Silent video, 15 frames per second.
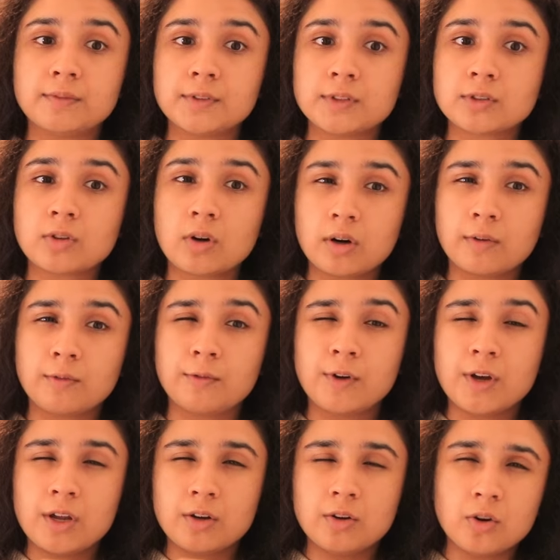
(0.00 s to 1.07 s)
of the sort of
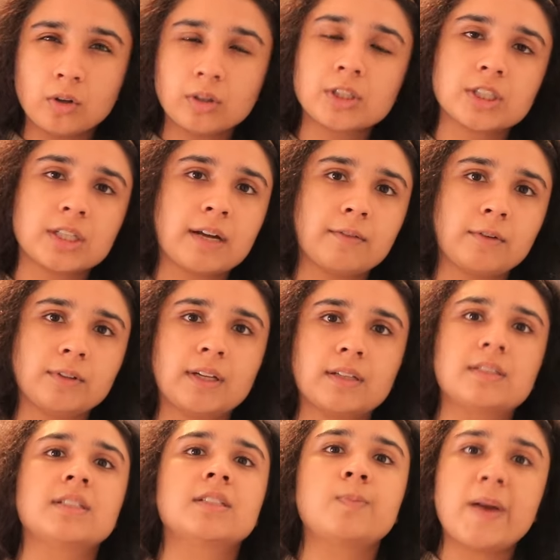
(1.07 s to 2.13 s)
knowledge level
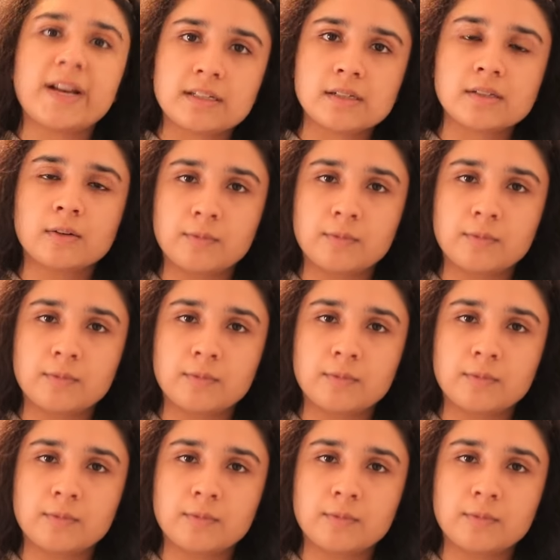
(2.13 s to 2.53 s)
that's expected